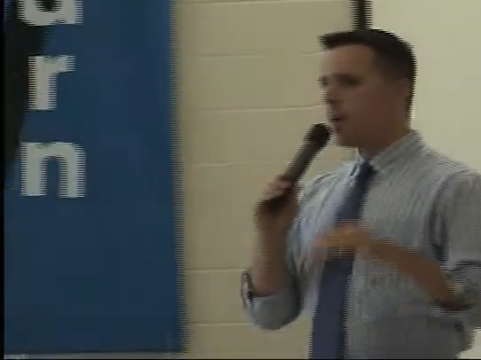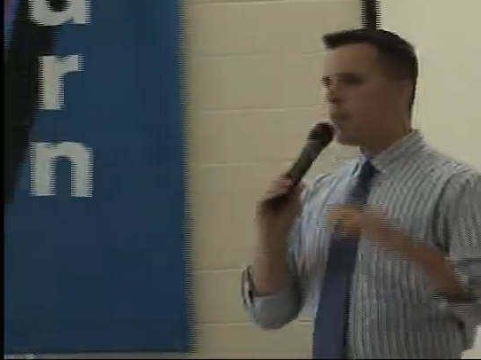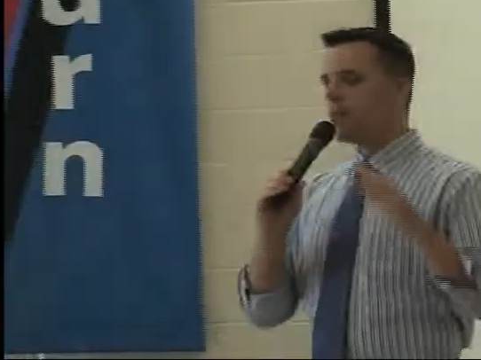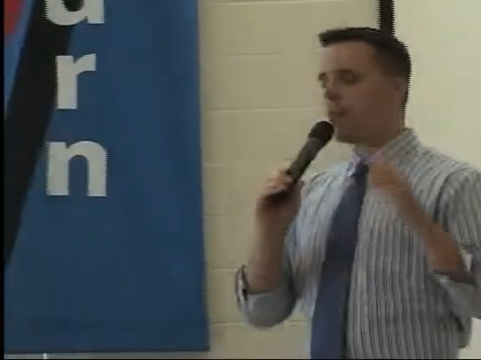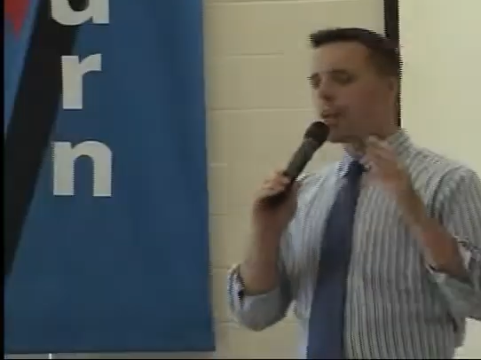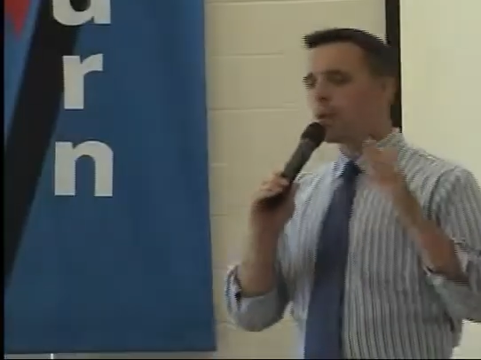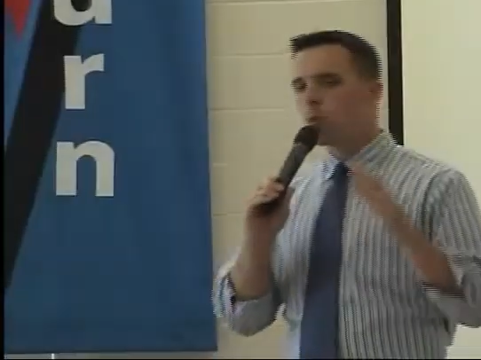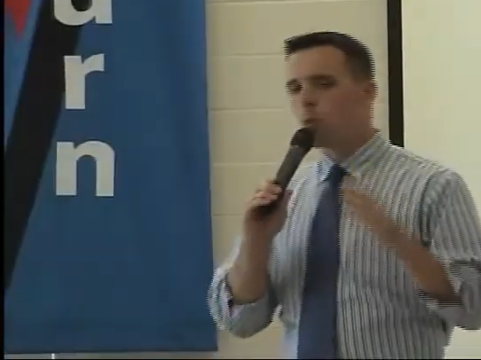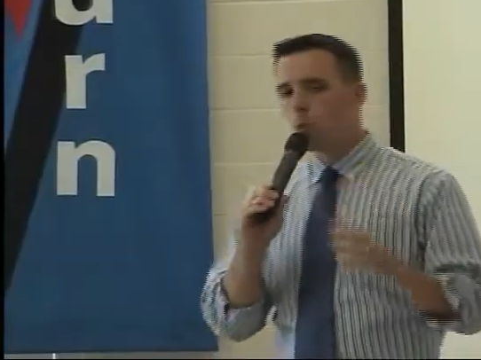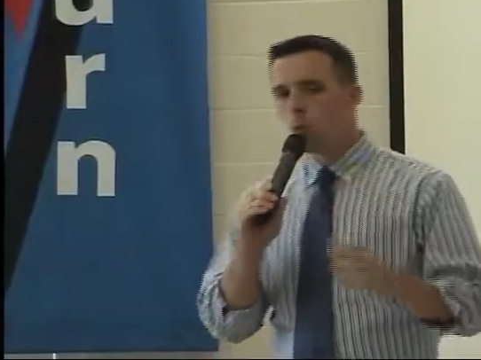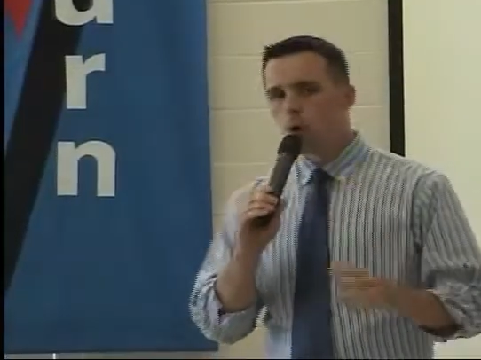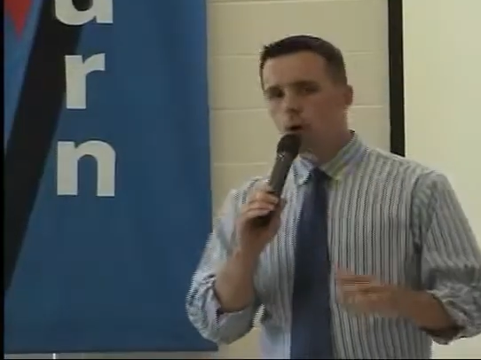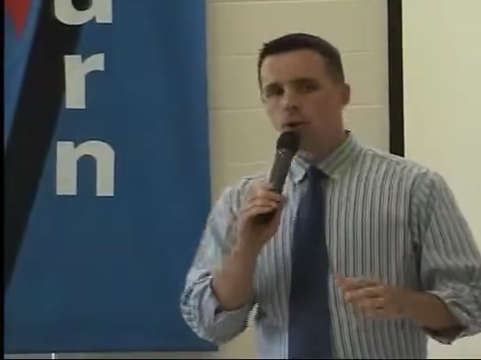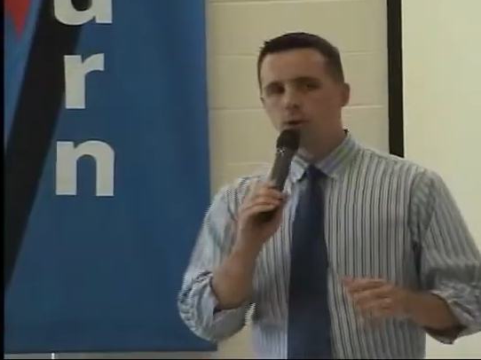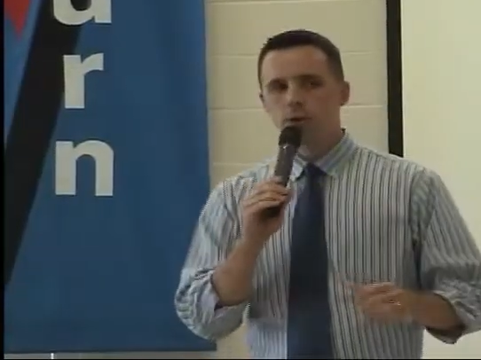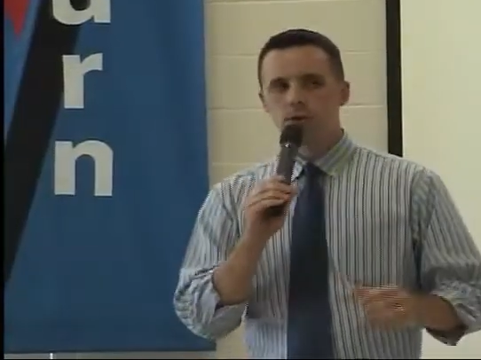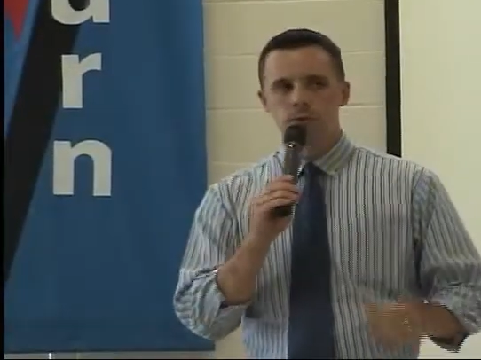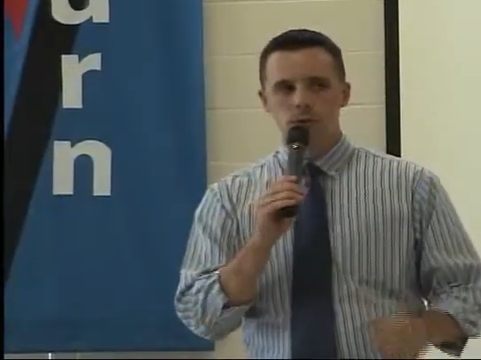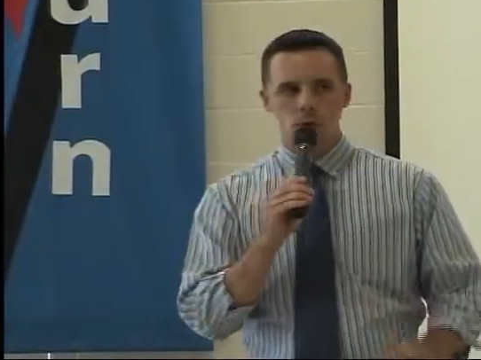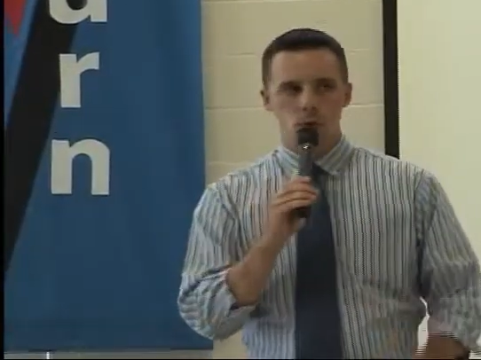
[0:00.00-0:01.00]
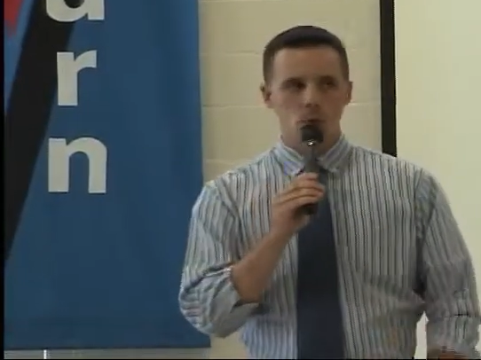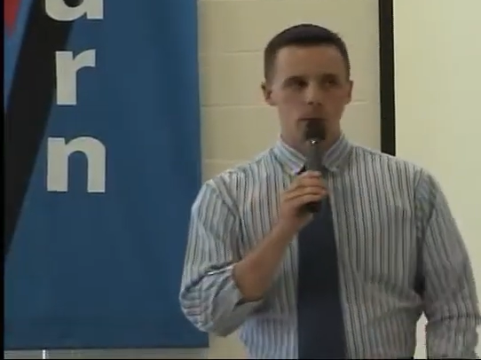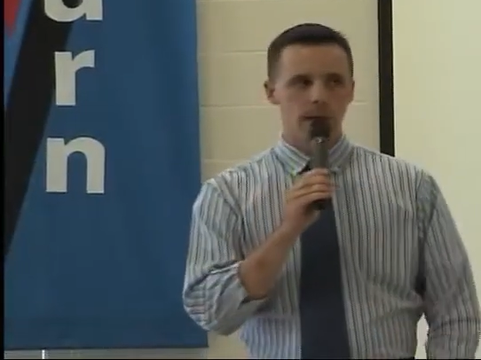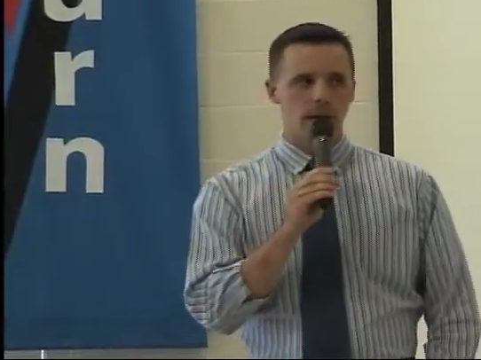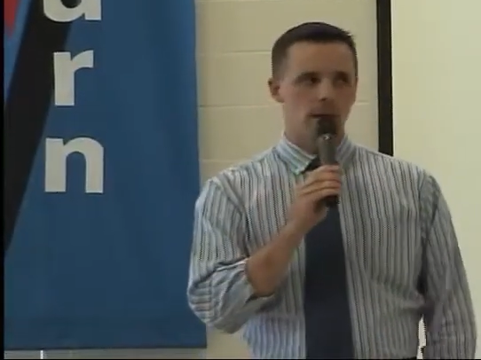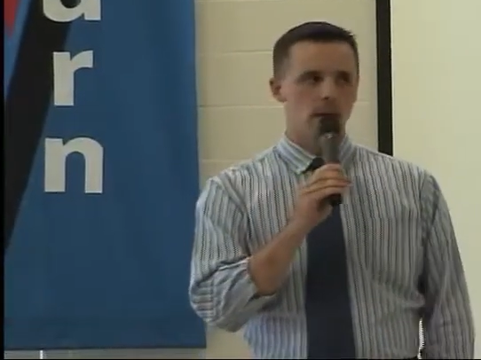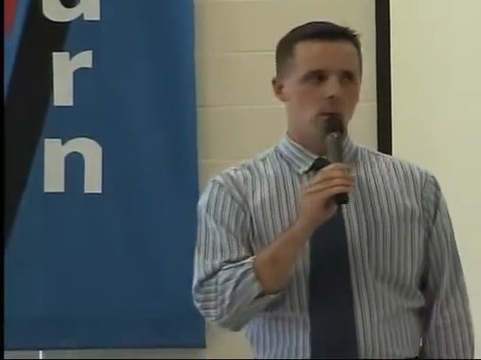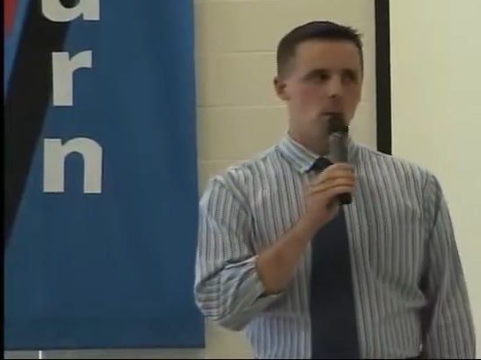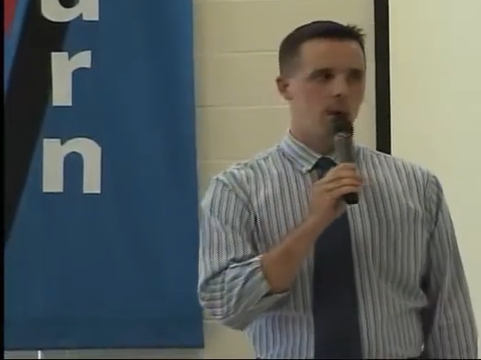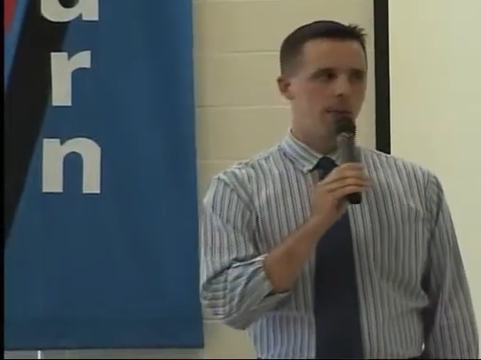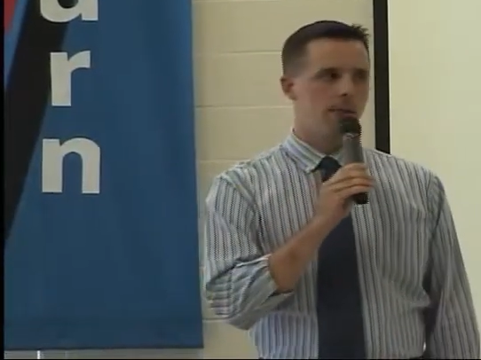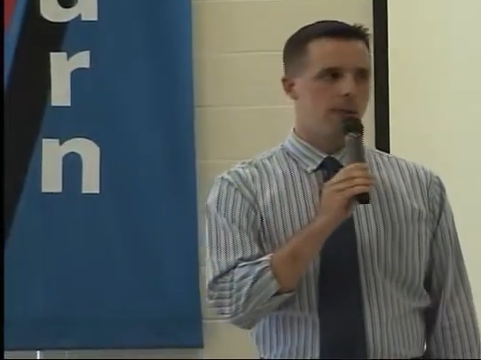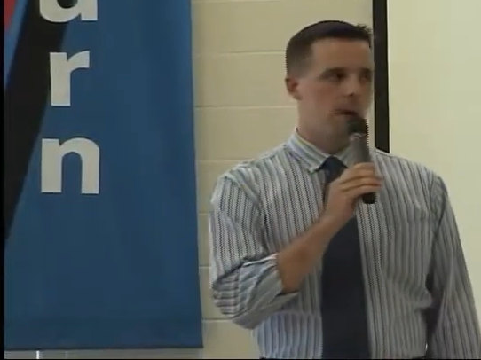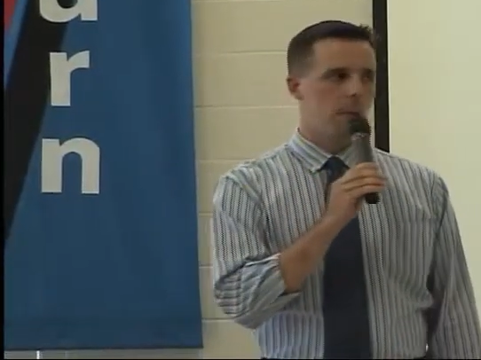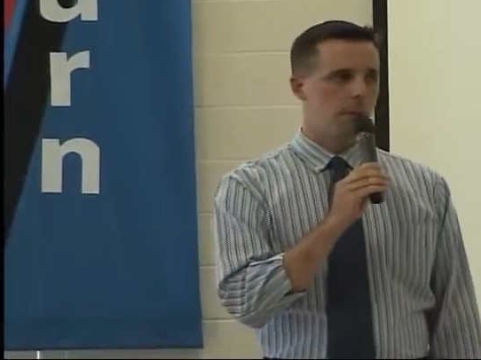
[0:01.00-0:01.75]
they weren't doing what they